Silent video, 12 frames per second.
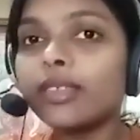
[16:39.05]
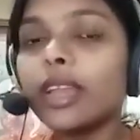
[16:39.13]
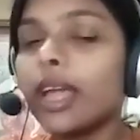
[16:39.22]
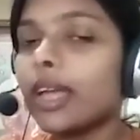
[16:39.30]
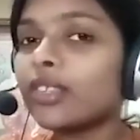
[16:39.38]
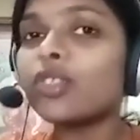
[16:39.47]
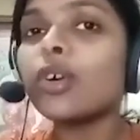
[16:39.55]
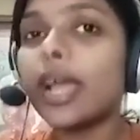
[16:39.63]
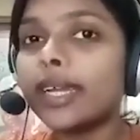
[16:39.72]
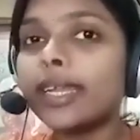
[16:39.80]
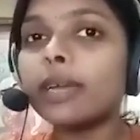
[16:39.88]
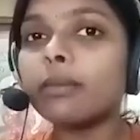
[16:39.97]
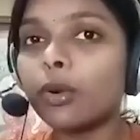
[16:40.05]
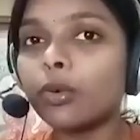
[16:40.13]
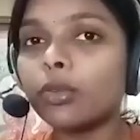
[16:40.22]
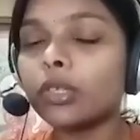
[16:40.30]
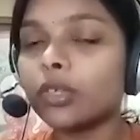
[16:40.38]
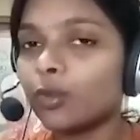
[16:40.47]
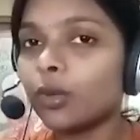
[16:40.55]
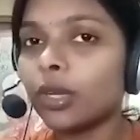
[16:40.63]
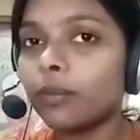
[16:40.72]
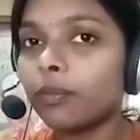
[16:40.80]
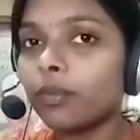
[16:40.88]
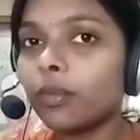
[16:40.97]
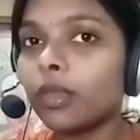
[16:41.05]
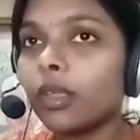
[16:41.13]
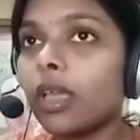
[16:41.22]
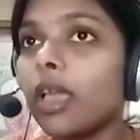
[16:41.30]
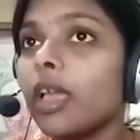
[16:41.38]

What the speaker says: lessor has the idea about this. Okay.